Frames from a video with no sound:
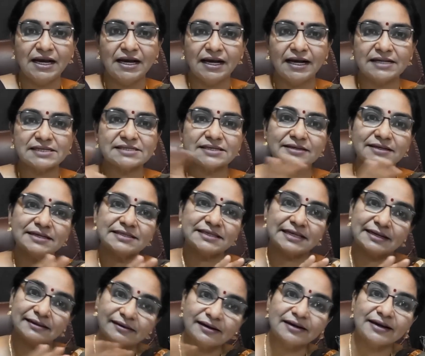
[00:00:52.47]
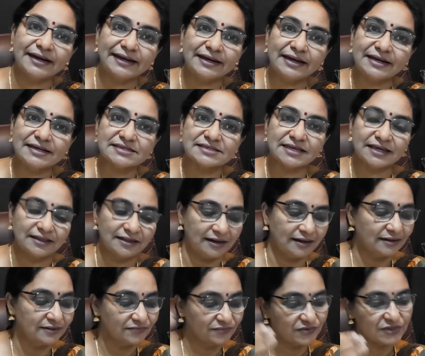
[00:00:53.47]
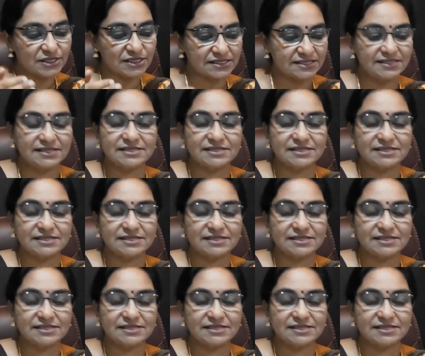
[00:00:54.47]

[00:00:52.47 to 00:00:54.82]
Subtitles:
And certain general guidelines say that, which is